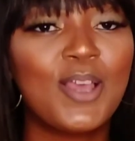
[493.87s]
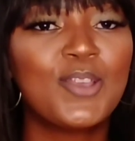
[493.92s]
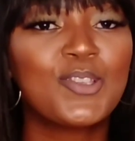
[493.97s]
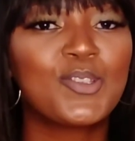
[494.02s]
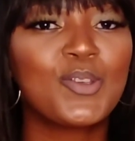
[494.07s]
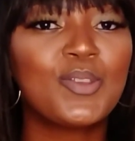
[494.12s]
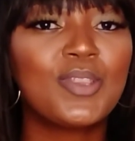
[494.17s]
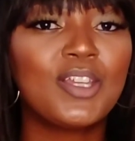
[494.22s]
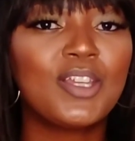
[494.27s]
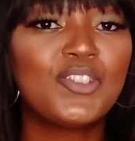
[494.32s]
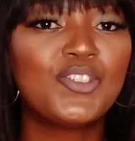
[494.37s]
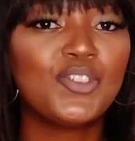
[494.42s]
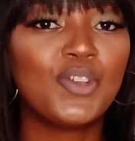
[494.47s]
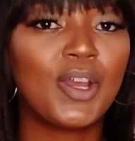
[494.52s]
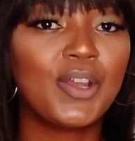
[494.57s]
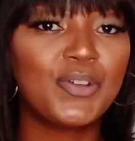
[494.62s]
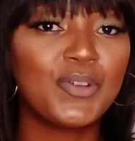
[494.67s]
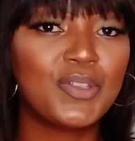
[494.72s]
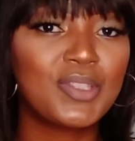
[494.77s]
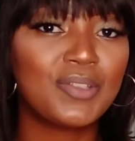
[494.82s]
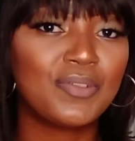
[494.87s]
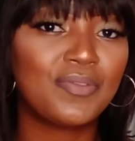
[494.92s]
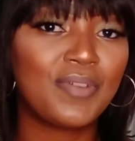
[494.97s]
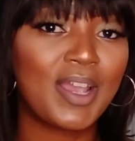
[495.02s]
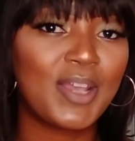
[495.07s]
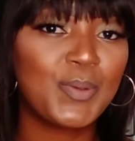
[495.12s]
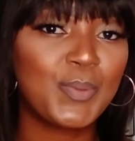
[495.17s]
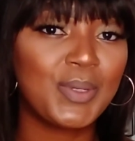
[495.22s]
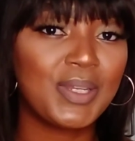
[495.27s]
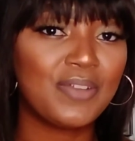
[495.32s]
so that you are
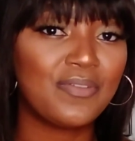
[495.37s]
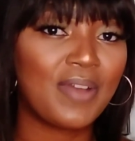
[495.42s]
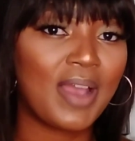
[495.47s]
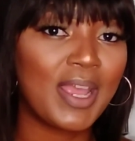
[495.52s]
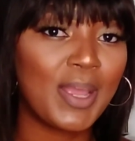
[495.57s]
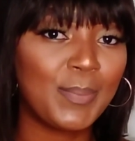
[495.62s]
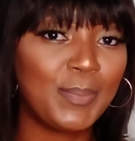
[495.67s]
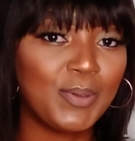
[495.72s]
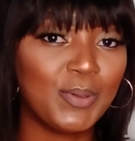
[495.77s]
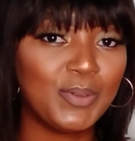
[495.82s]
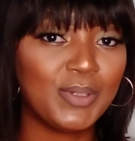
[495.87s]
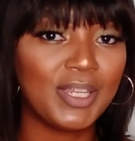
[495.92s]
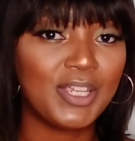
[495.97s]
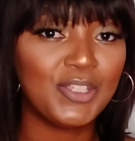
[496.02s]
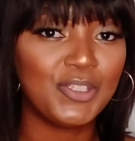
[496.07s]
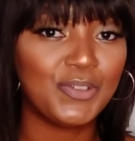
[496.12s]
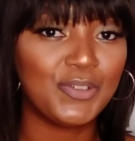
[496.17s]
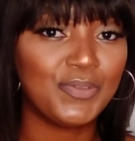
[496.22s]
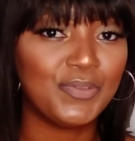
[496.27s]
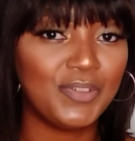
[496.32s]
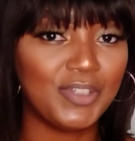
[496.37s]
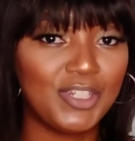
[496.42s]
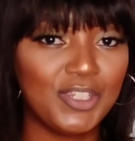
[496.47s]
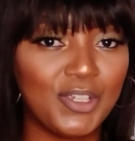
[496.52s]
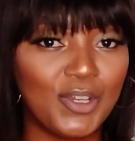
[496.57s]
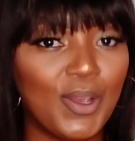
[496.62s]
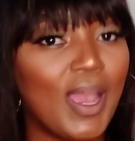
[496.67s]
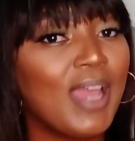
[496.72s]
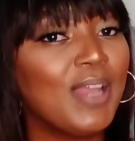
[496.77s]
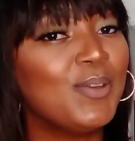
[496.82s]
notified whenever I upload a new
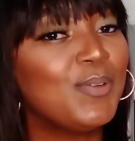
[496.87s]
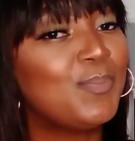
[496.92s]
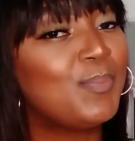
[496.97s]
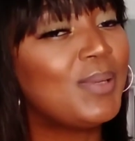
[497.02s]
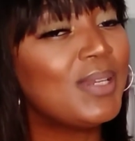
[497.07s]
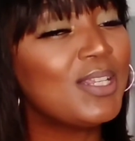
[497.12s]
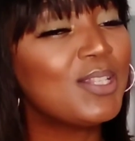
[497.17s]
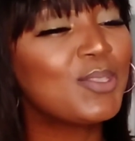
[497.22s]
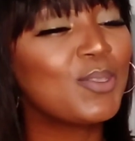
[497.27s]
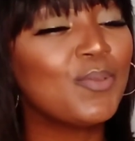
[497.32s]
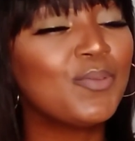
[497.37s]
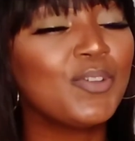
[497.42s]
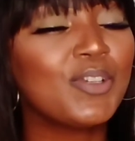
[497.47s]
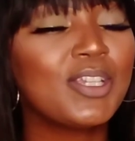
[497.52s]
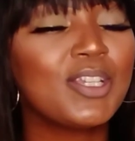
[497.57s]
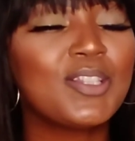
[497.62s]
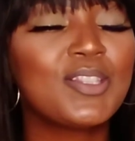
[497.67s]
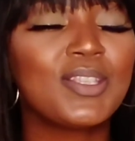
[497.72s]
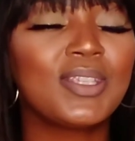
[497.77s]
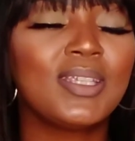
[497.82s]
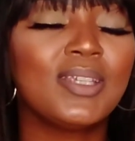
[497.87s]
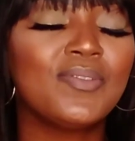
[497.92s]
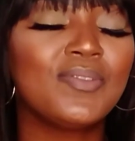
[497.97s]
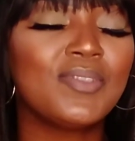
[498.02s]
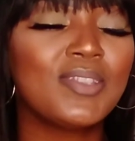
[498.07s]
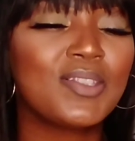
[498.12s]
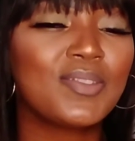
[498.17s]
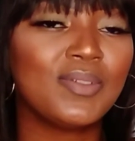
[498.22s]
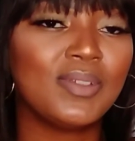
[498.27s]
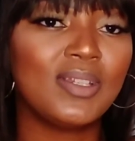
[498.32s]
video. And please don't forget to
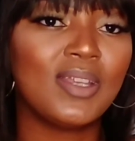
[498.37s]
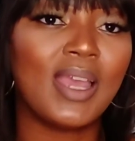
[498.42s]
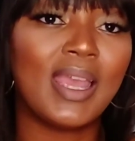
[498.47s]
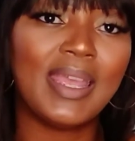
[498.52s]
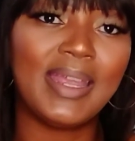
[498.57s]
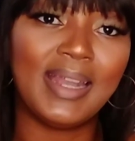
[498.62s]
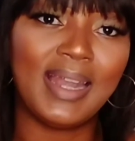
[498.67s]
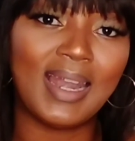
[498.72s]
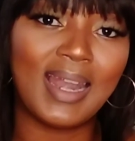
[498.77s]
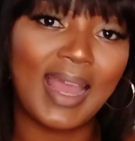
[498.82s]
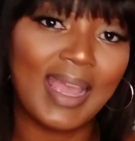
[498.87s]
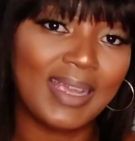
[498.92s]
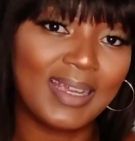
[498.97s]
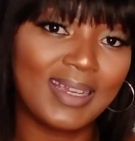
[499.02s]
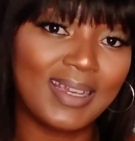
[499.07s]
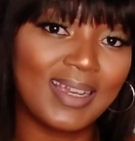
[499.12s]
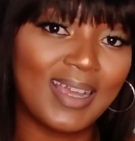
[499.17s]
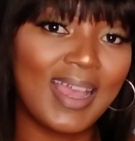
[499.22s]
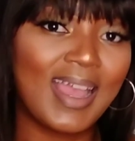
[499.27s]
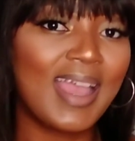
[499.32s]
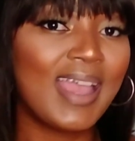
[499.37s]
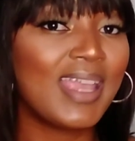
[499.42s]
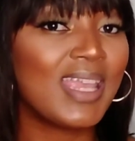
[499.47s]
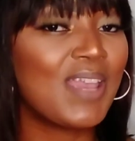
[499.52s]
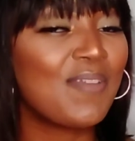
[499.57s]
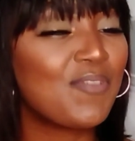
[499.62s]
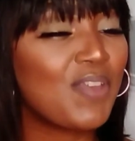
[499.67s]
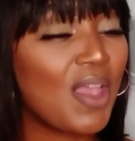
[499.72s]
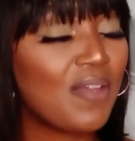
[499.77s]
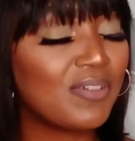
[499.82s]
give this video a like
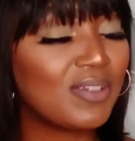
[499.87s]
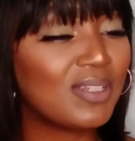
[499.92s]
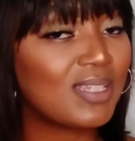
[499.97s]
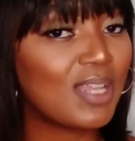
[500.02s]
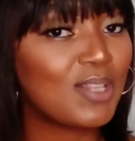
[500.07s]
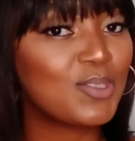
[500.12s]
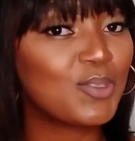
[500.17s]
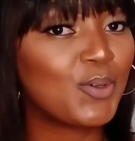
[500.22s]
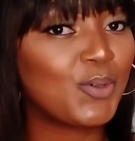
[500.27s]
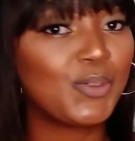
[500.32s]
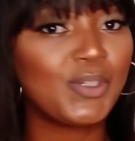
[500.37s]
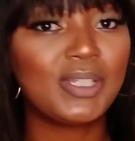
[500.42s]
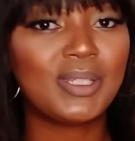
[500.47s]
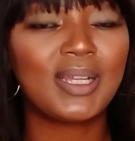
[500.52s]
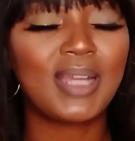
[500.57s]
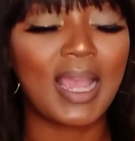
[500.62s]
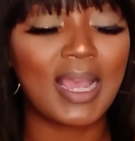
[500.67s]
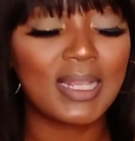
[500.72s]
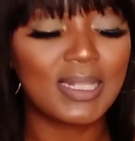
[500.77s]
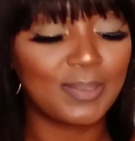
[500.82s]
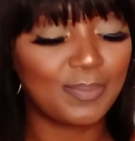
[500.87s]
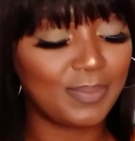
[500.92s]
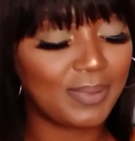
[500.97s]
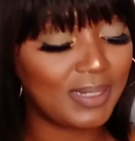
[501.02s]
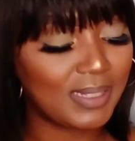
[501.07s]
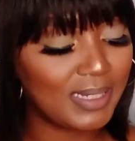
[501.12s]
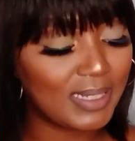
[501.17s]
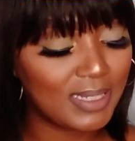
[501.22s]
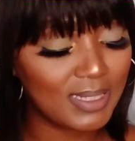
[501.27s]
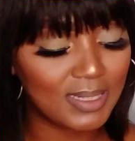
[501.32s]
if you haven't done so already, guys.
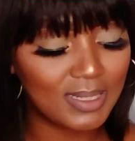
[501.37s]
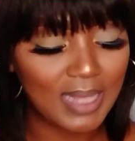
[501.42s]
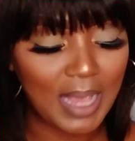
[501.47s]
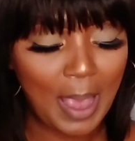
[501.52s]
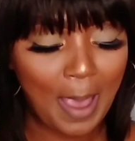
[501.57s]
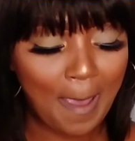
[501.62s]
Please